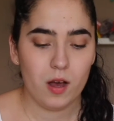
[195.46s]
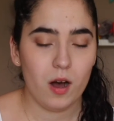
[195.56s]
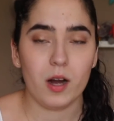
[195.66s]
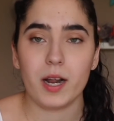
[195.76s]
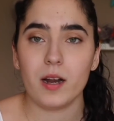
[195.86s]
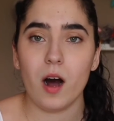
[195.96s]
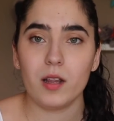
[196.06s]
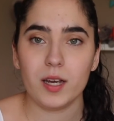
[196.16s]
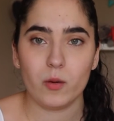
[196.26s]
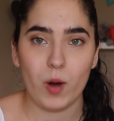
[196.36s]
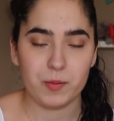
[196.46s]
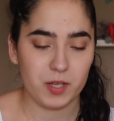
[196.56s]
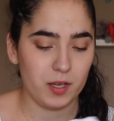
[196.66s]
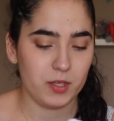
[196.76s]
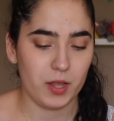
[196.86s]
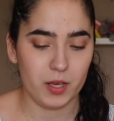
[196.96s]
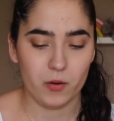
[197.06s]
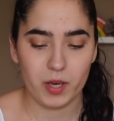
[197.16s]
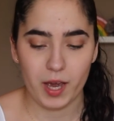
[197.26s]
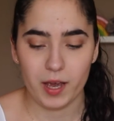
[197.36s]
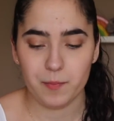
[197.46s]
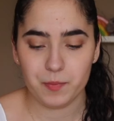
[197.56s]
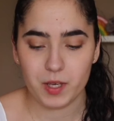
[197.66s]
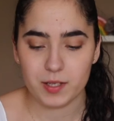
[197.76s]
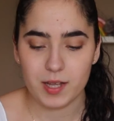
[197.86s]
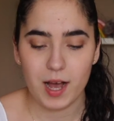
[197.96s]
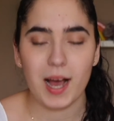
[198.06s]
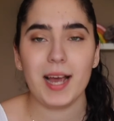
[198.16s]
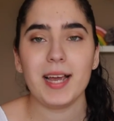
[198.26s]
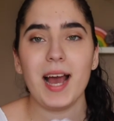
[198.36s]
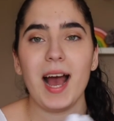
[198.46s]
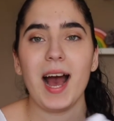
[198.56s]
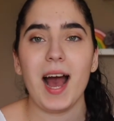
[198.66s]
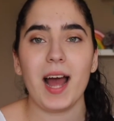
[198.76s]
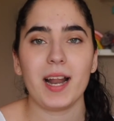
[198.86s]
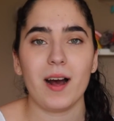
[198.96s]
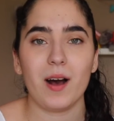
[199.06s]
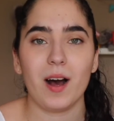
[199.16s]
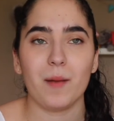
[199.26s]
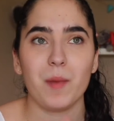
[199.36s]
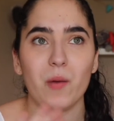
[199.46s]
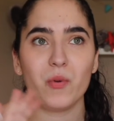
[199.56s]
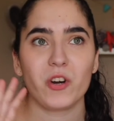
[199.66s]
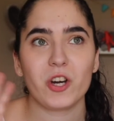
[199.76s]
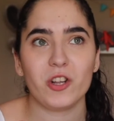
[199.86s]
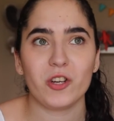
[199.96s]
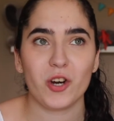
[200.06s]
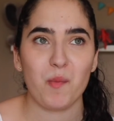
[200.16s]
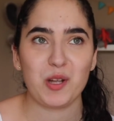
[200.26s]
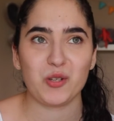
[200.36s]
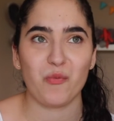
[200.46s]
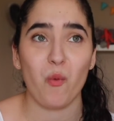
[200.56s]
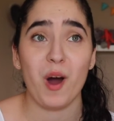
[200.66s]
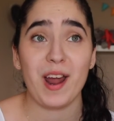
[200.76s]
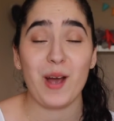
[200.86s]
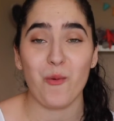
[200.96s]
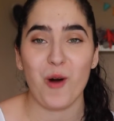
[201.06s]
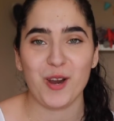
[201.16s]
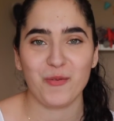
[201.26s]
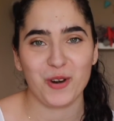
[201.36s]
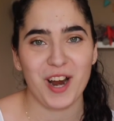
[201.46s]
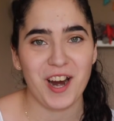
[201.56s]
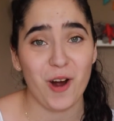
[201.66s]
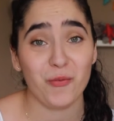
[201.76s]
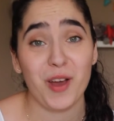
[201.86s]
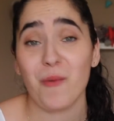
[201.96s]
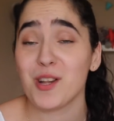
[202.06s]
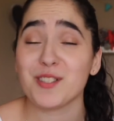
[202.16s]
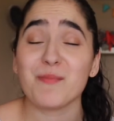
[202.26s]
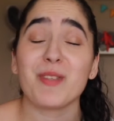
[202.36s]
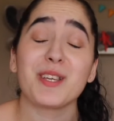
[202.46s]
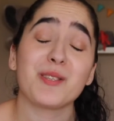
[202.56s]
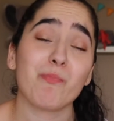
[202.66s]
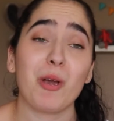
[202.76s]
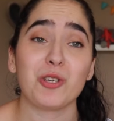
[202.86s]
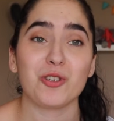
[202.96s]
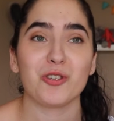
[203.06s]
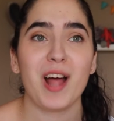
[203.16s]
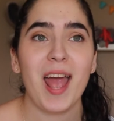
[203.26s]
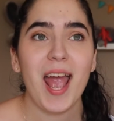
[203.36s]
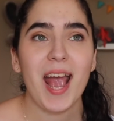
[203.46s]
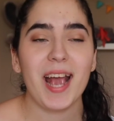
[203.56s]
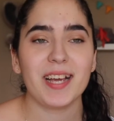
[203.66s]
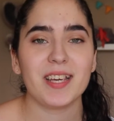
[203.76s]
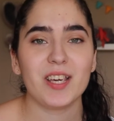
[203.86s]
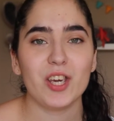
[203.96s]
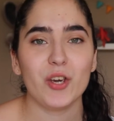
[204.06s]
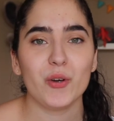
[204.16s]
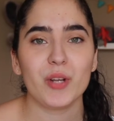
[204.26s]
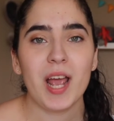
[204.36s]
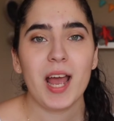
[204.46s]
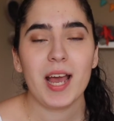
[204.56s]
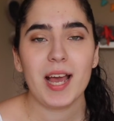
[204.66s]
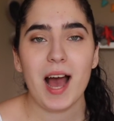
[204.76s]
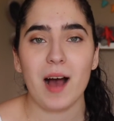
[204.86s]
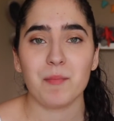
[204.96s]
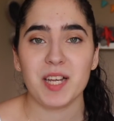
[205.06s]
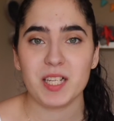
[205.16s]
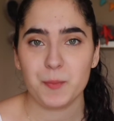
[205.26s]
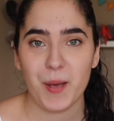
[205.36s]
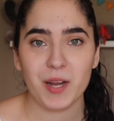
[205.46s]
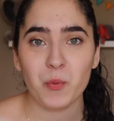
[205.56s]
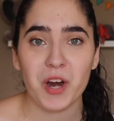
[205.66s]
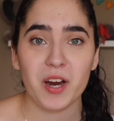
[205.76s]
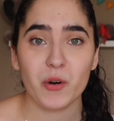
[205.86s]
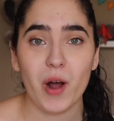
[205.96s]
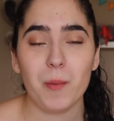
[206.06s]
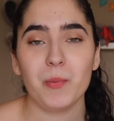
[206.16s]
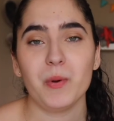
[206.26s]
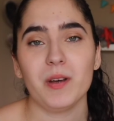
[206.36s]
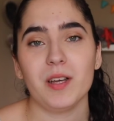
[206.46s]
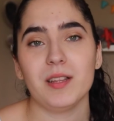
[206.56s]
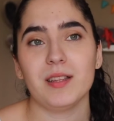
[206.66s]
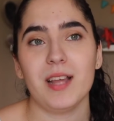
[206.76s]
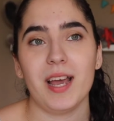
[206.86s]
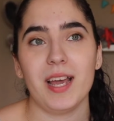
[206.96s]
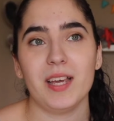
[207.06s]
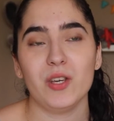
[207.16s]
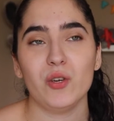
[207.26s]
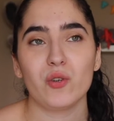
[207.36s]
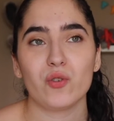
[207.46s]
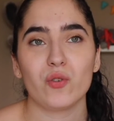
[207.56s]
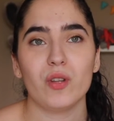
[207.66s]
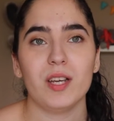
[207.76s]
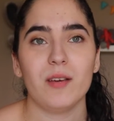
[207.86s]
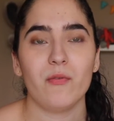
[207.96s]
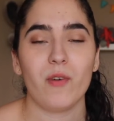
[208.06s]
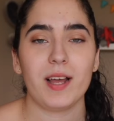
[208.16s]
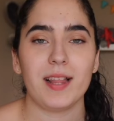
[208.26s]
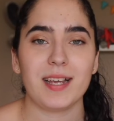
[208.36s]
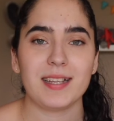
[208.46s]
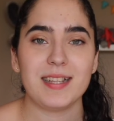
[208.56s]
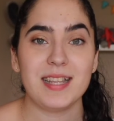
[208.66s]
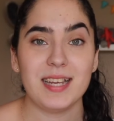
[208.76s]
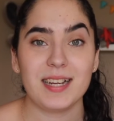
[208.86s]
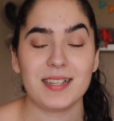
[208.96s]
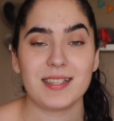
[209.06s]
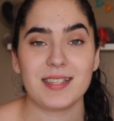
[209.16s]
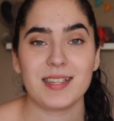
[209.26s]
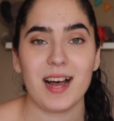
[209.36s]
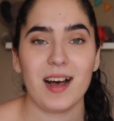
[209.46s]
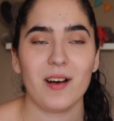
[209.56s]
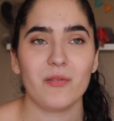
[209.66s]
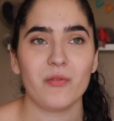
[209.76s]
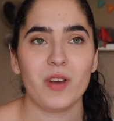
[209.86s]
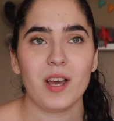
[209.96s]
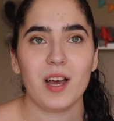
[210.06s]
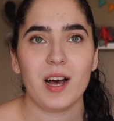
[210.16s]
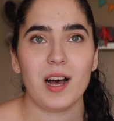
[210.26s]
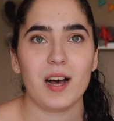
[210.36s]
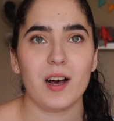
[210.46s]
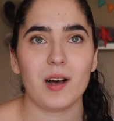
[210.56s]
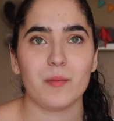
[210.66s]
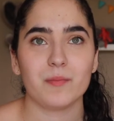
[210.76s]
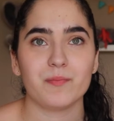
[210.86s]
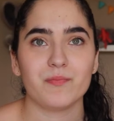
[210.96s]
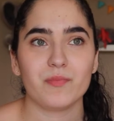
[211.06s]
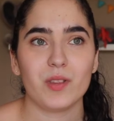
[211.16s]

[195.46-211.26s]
on an online website to the UK because I had a very clear image of what I wanted for her outfit. I wanted something special and cute. In Spain, where I grew up, they usually find like knitted stuff, cotton,